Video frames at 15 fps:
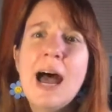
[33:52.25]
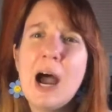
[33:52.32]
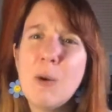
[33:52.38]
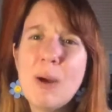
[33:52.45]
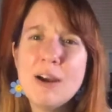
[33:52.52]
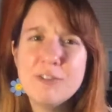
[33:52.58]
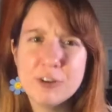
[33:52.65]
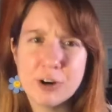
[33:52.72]

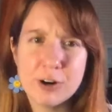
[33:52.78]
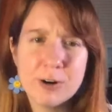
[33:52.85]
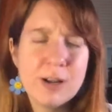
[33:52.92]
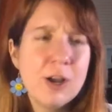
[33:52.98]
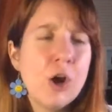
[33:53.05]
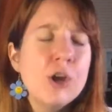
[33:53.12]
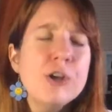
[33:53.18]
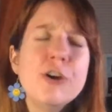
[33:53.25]

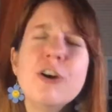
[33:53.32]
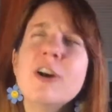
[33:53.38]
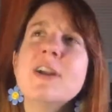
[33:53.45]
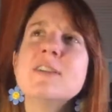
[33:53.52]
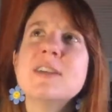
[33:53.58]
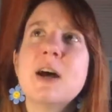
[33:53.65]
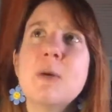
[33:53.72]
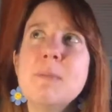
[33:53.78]
However, you're
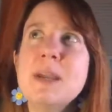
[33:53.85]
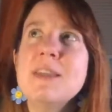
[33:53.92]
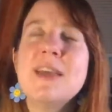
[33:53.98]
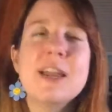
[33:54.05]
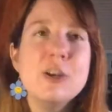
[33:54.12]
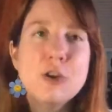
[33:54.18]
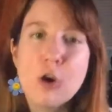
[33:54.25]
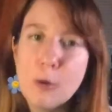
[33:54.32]
going to tell me
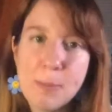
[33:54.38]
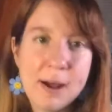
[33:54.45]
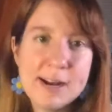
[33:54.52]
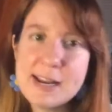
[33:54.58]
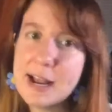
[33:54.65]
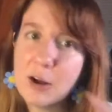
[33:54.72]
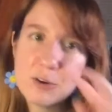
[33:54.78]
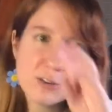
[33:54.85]
that
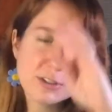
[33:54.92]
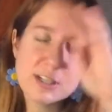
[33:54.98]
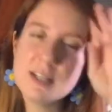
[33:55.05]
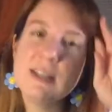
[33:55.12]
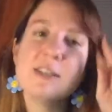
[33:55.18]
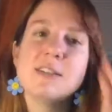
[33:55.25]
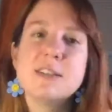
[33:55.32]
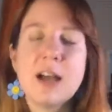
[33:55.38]
nobody else in
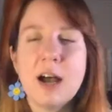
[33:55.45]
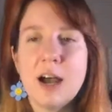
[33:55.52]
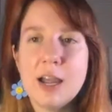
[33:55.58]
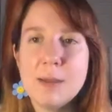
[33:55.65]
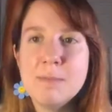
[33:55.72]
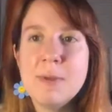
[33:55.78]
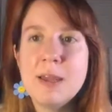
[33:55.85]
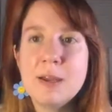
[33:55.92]
this
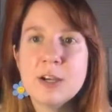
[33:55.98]
time,